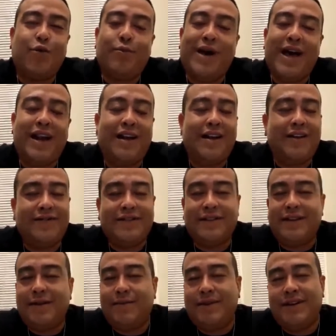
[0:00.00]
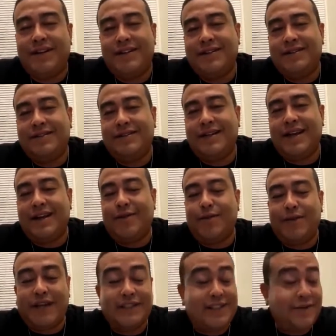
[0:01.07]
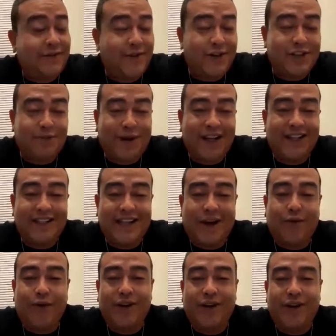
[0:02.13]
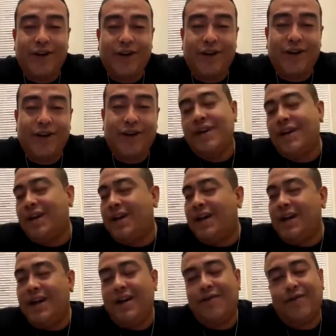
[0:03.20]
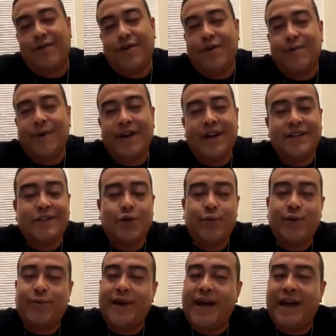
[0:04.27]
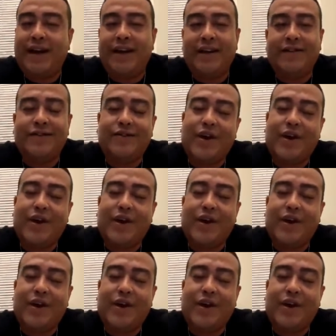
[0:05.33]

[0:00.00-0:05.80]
So mad love to them because they don't. That's the first place I went to, and for real, man, they showed me mad love.